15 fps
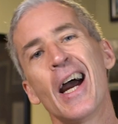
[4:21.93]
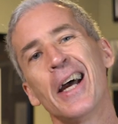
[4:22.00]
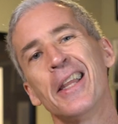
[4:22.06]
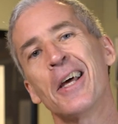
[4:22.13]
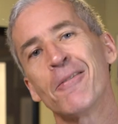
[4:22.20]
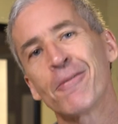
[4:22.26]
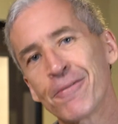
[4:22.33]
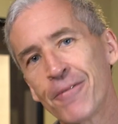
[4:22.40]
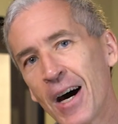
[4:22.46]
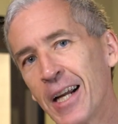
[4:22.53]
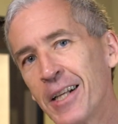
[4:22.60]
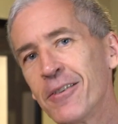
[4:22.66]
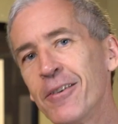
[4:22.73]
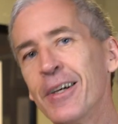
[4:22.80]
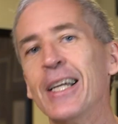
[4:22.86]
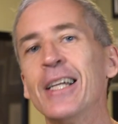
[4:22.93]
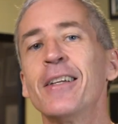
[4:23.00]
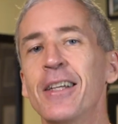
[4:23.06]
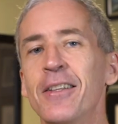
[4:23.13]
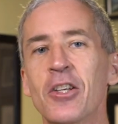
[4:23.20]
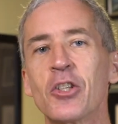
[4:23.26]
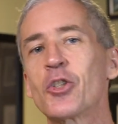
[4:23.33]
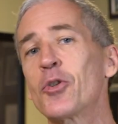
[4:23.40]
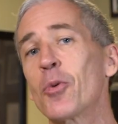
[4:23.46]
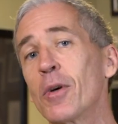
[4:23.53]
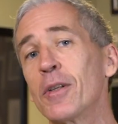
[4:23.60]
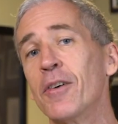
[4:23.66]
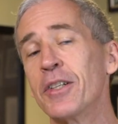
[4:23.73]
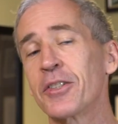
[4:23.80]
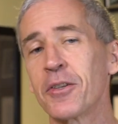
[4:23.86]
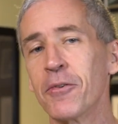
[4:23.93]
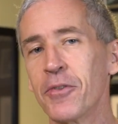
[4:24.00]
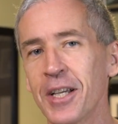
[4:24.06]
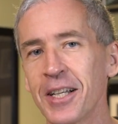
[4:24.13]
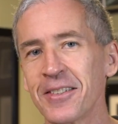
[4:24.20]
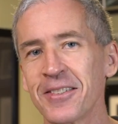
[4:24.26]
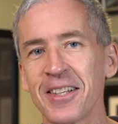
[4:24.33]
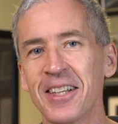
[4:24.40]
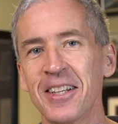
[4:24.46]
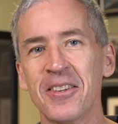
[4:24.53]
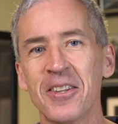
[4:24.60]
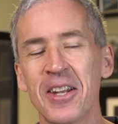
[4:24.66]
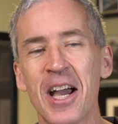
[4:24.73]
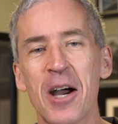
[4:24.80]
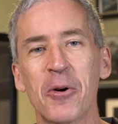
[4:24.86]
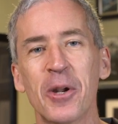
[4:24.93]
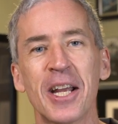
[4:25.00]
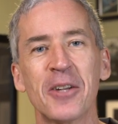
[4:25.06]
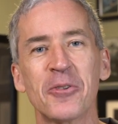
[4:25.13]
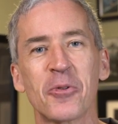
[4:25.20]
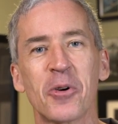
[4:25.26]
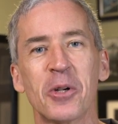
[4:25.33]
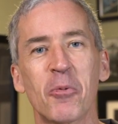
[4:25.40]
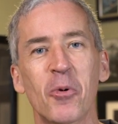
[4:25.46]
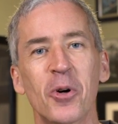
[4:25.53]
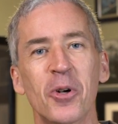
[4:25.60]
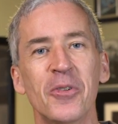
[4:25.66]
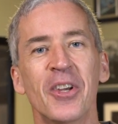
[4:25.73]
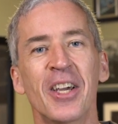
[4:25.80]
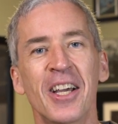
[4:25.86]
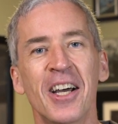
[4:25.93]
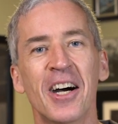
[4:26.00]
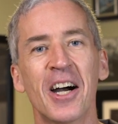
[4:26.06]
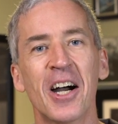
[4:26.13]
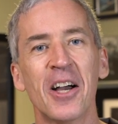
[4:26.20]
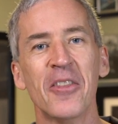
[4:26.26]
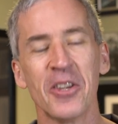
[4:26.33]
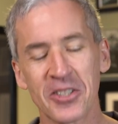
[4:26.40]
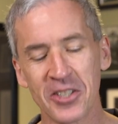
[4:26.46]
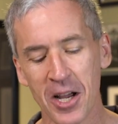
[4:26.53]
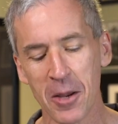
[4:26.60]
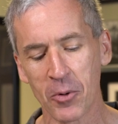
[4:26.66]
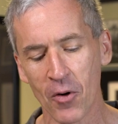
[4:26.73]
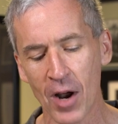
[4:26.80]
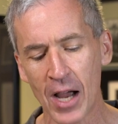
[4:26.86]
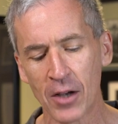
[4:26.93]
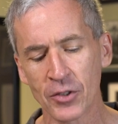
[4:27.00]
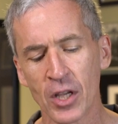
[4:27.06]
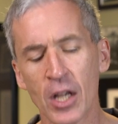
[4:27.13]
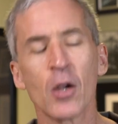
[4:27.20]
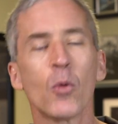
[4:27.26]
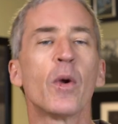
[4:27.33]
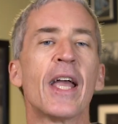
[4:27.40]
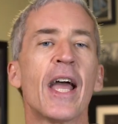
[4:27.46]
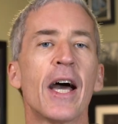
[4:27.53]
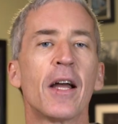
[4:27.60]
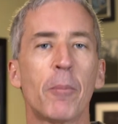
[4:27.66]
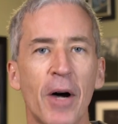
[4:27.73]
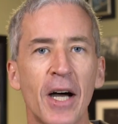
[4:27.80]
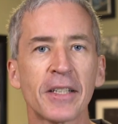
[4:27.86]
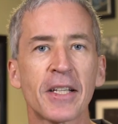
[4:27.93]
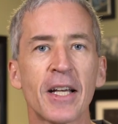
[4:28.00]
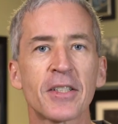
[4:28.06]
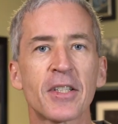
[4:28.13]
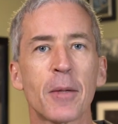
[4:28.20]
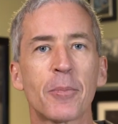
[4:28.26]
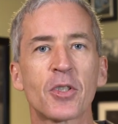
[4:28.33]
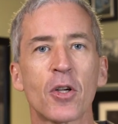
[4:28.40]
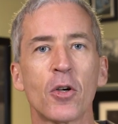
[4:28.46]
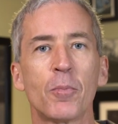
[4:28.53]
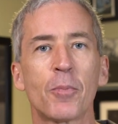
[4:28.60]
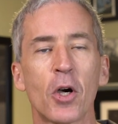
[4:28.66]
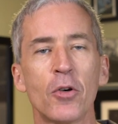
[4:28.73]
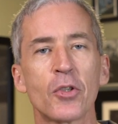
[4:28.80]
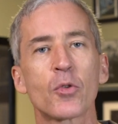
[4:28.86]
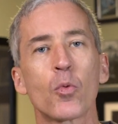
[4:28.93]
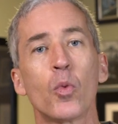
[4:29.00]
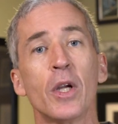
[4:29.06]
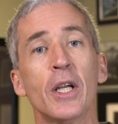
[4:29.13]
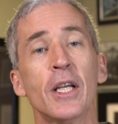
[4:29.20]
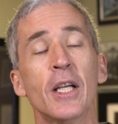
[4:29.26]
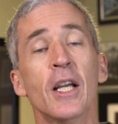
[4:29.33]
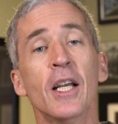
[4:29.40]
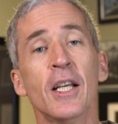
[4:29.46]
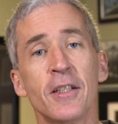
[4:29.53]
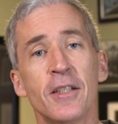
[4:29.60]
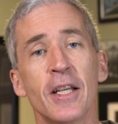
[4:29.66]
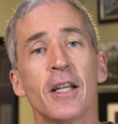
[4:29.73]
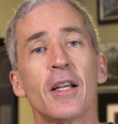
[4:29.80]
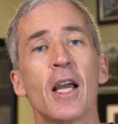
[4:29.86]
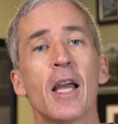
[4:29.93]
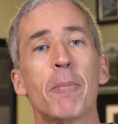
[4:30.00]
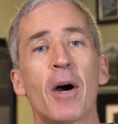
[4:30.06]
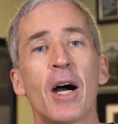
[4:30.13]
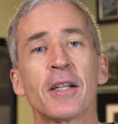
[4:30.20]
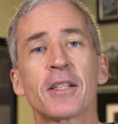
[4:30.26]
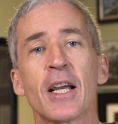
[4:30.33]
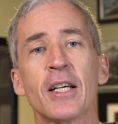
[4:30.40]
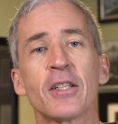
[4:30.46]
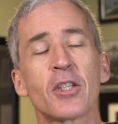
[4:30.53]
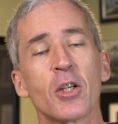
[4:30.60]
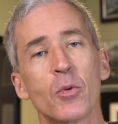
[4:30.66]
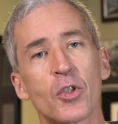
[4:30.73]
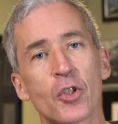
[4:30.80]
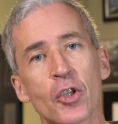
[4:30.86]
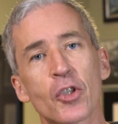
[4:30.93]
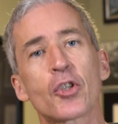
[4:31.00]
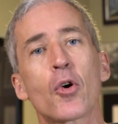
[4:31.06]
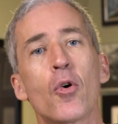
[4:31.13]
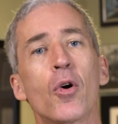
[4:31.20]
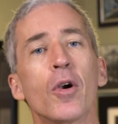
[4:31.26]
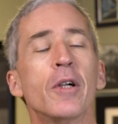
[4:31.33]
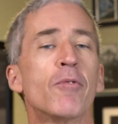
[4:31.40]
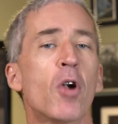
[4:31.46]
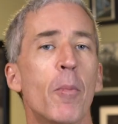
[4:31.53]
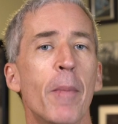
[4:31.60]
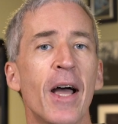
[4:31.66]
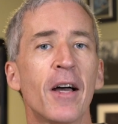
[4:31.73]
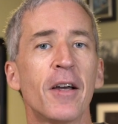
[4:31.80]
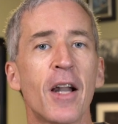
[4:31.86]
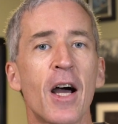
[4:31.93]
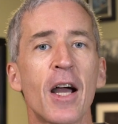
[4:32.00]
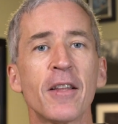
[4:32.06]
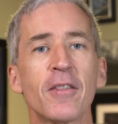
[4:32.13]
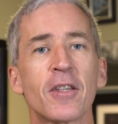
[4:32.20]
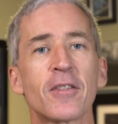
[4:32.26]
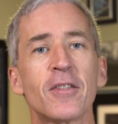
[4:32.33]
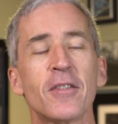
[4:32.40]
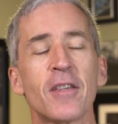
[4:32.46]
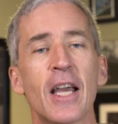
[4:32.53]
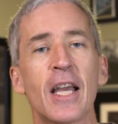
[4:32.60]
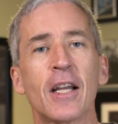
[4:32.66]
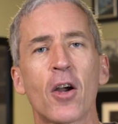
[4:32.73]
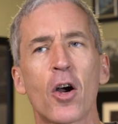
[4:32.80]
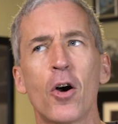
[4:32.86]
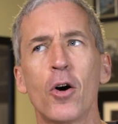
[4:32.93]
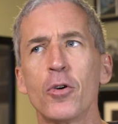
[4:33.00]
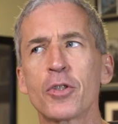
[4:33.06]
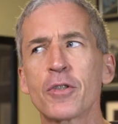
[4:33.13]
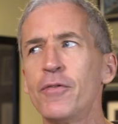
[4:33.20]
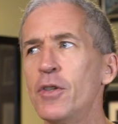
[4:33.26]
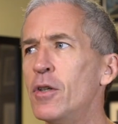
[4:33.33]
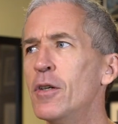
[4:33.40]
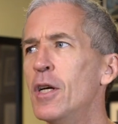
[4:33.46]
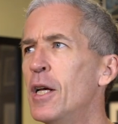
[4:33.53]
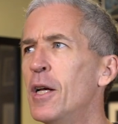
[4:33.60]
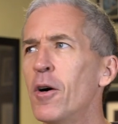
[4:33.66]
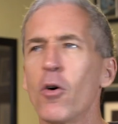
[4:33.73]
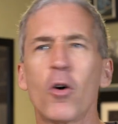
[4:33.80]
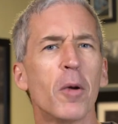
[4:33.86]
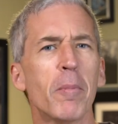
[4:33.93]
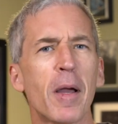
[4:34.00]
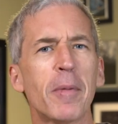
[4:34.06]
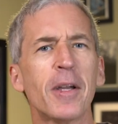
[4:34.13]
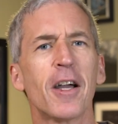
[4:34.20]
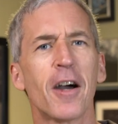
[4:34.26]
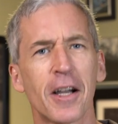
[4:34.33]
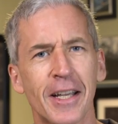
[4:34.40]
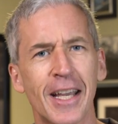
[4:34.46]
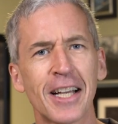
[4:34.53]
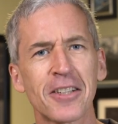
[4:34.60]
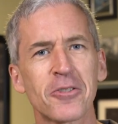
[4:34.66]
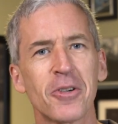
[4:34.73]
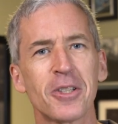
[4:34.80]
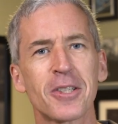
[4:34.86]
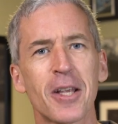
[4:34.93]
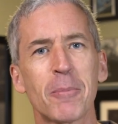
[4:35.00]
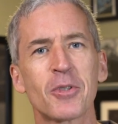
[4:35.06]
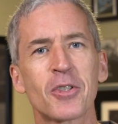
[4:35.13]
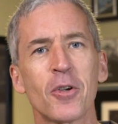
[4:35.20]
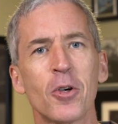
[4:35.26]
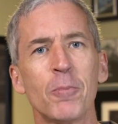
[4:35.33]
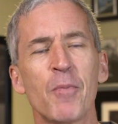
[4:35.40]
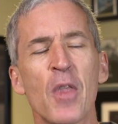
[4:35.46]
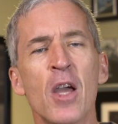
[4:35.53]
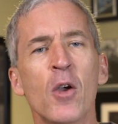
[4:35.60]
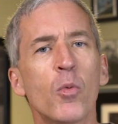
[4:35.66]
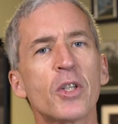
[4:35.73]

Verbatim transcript: And then finally, in this short list of things in the now in Android world, uh, this time around, we had a podcast episode post. We did a podcast. It was just Tor and Romain and I. This is a hostful or maybe a guestless episode.